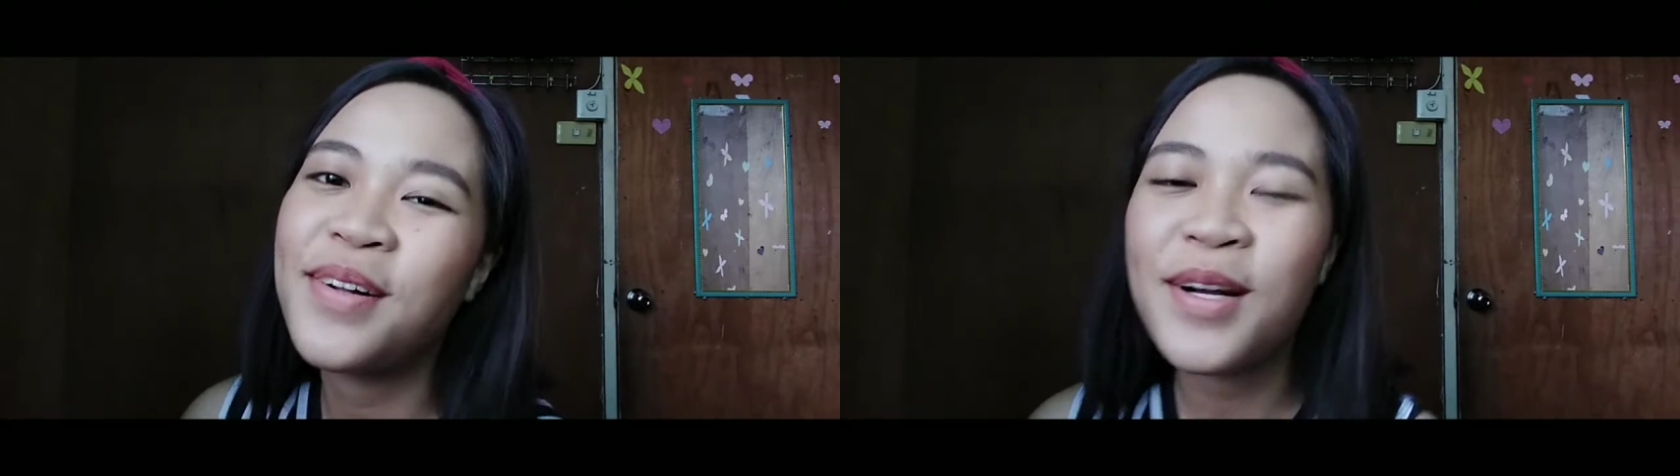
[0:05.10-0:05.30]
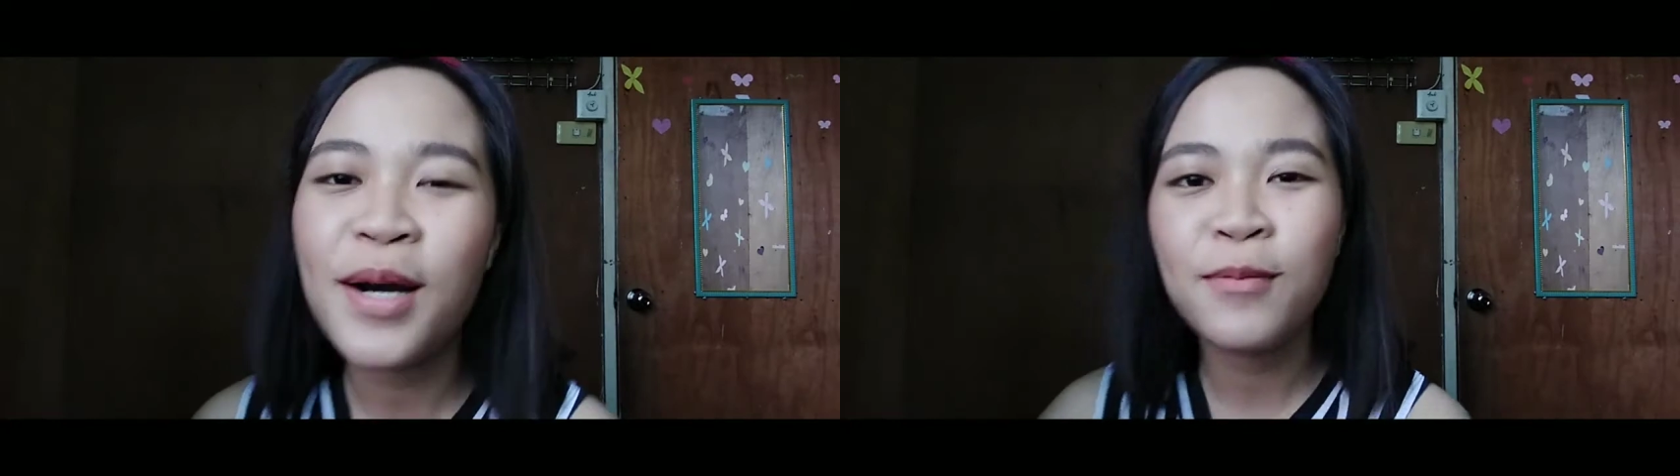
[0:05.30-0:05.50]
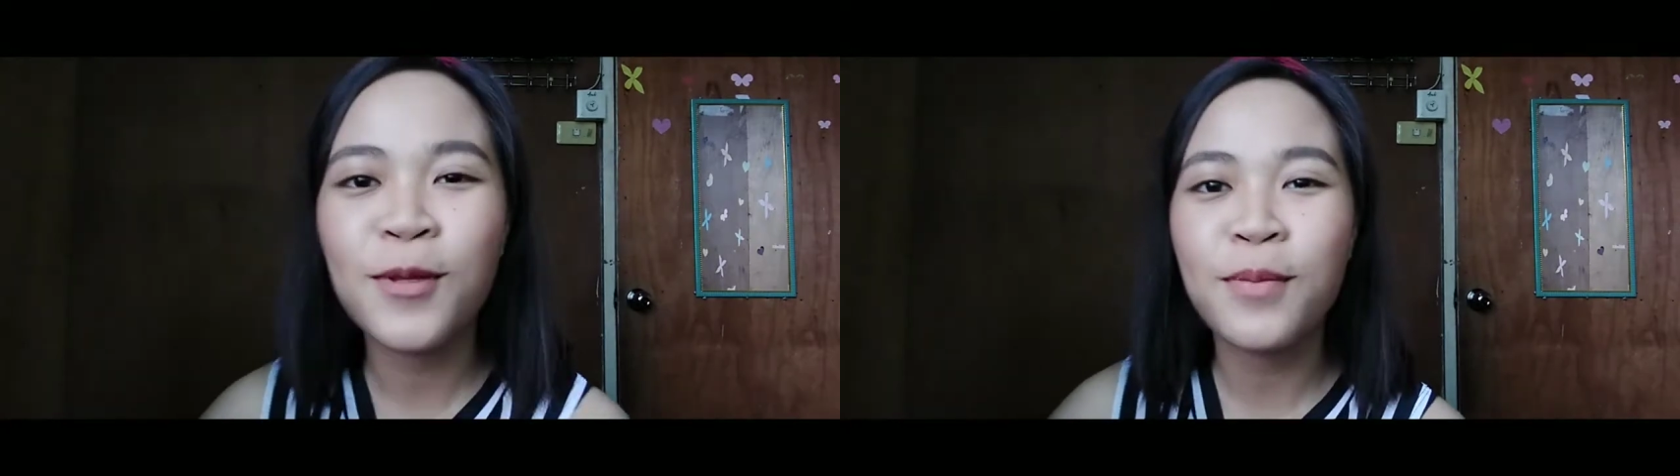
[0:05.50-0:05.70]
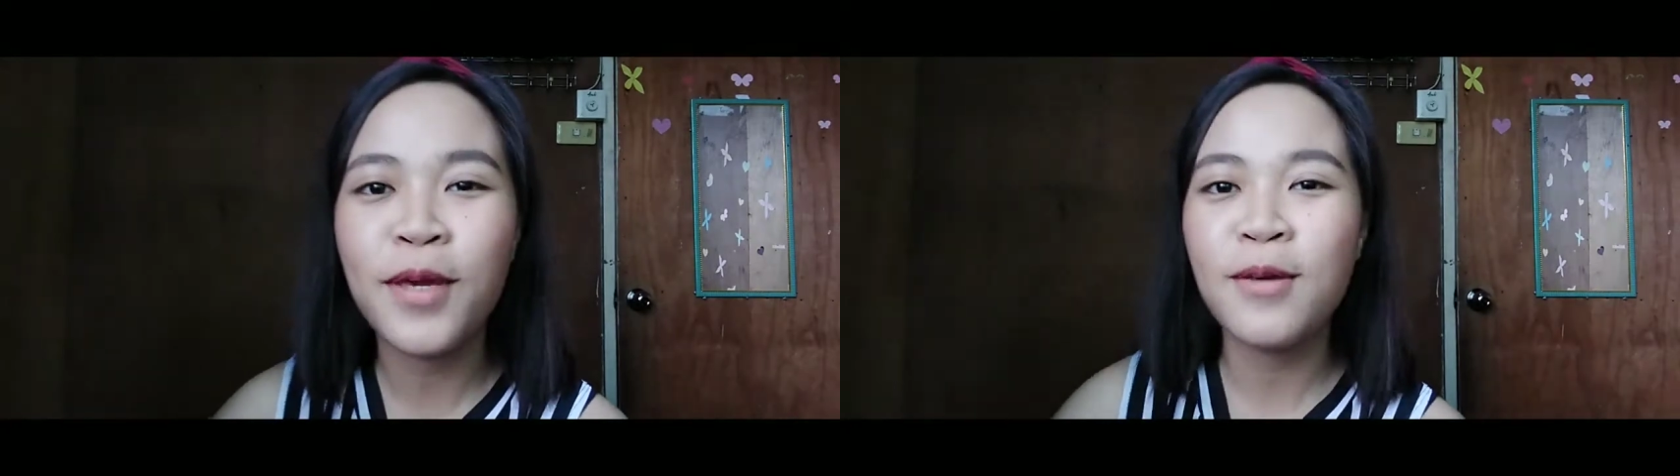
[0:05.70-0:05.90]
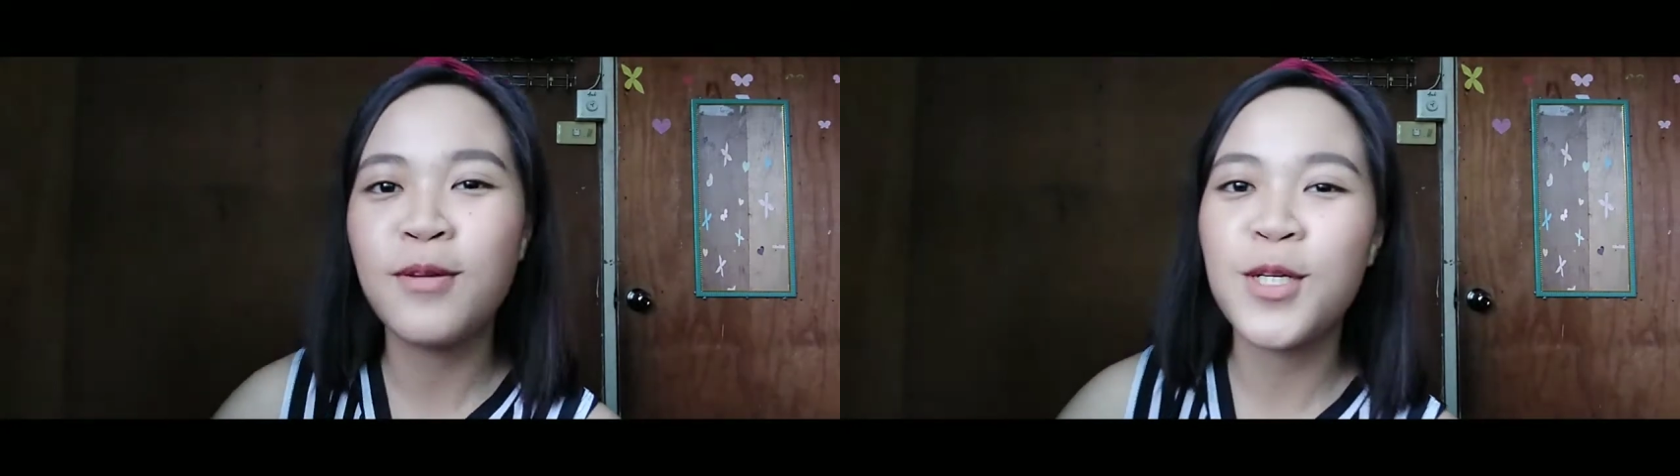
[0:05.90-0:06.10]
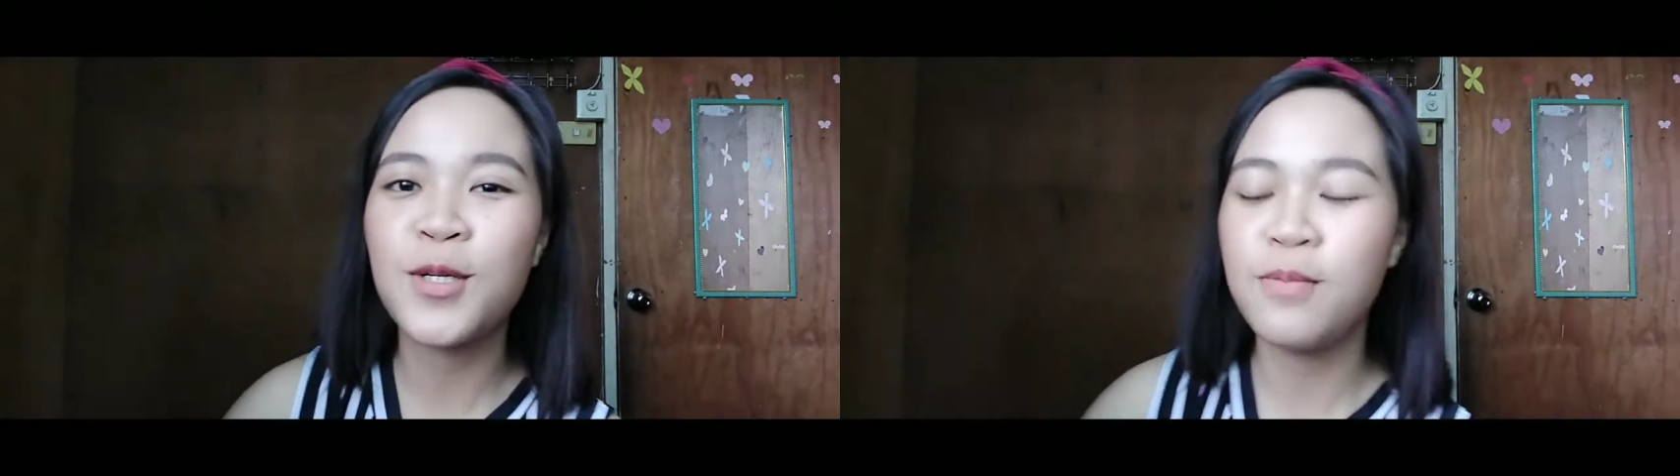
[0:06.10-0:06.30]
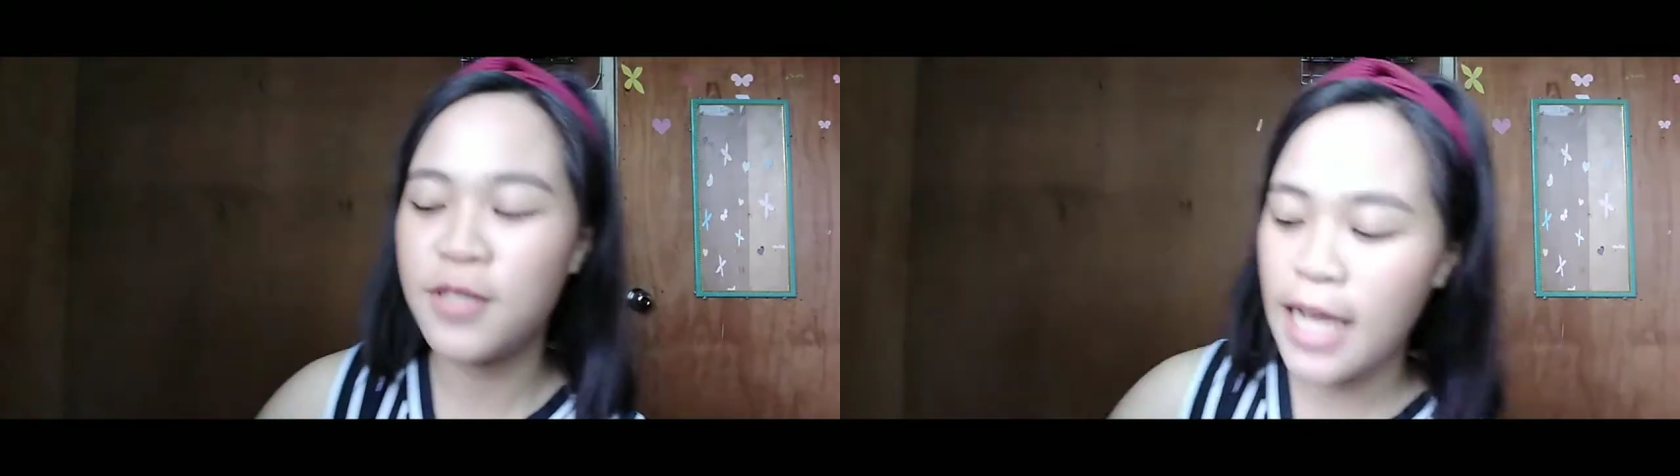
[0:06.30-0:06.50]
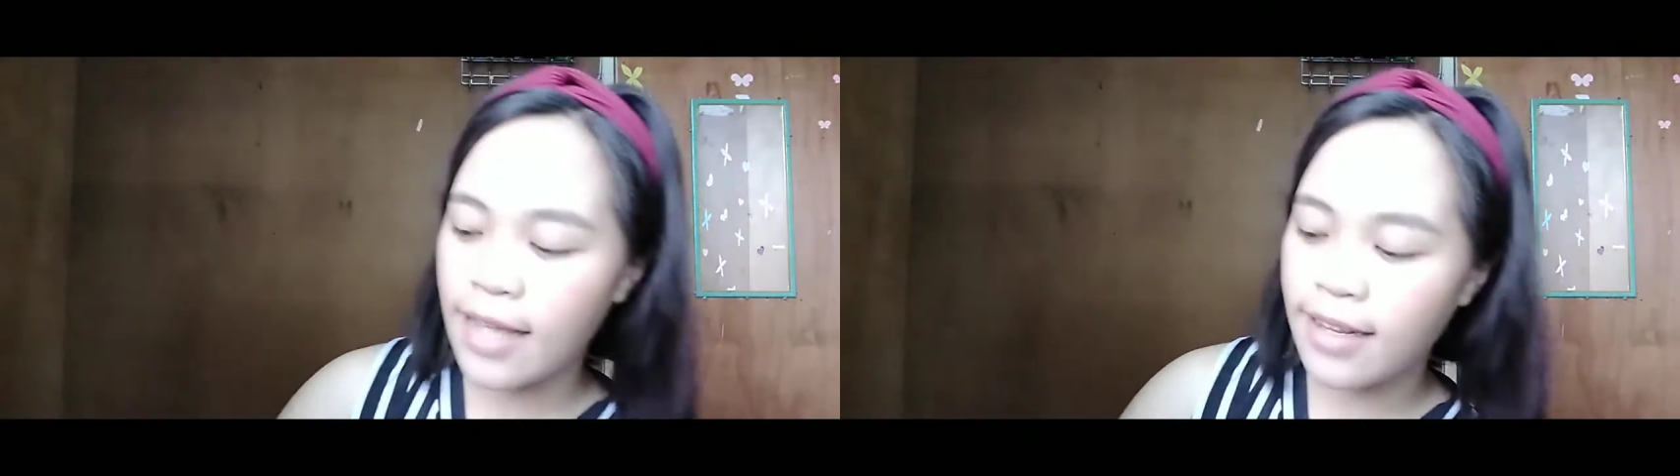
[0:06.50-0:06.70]
Welcome to my YouTube
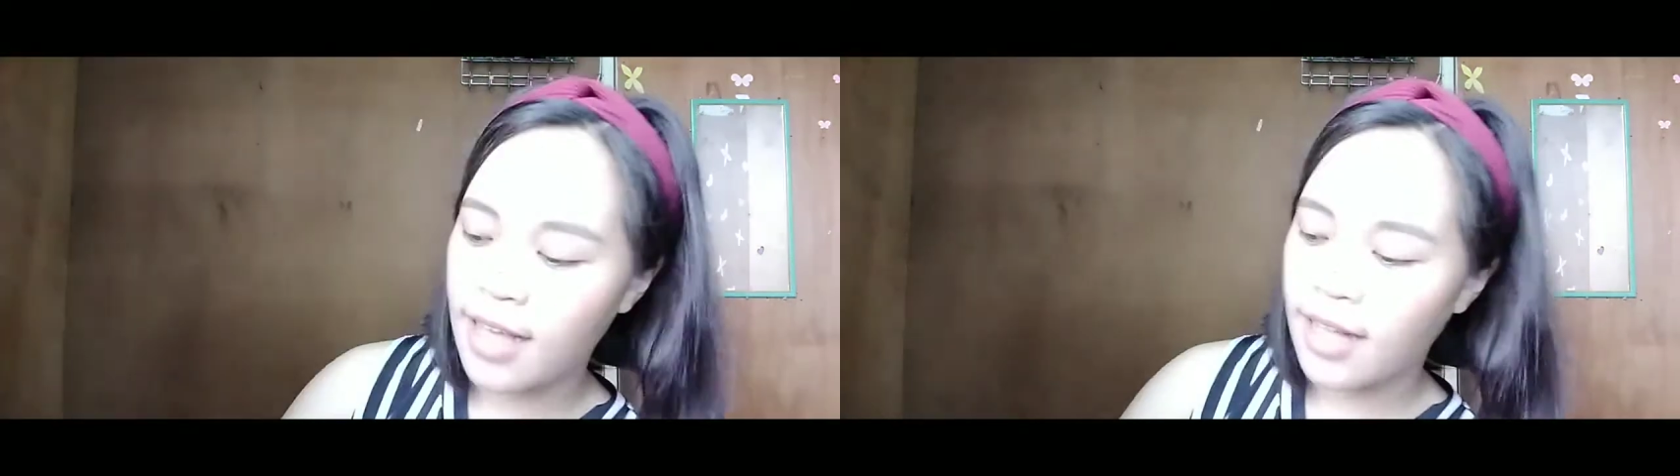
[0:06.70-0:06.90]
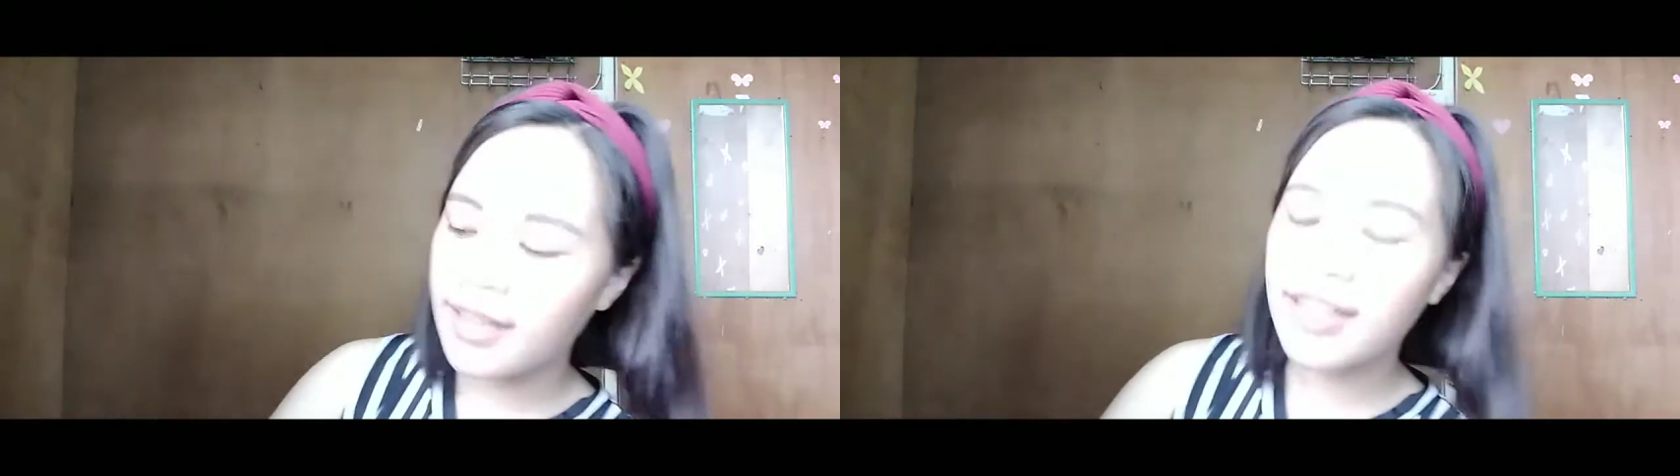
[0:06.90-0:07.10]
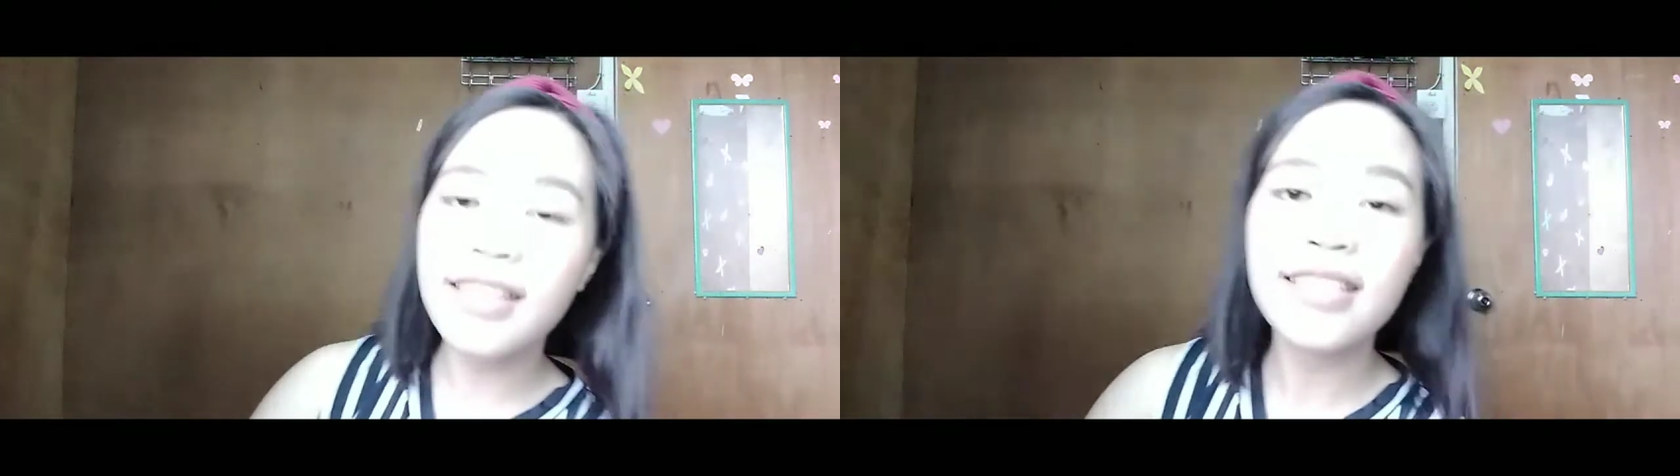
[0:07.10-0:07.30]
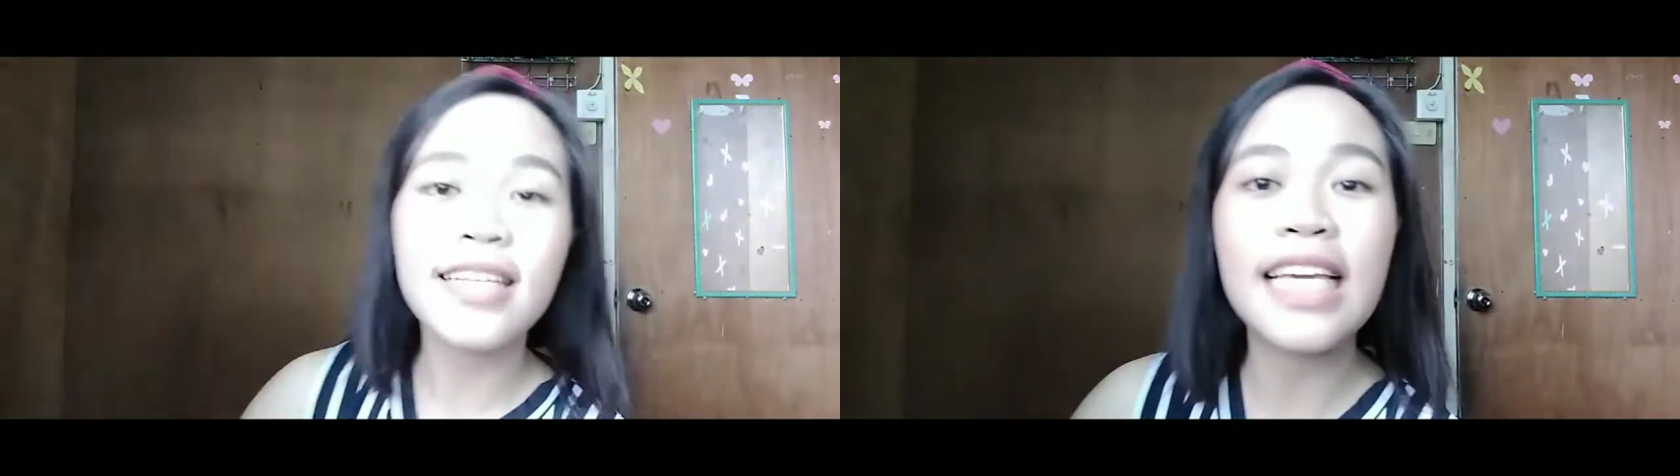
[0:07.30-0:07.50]
channel.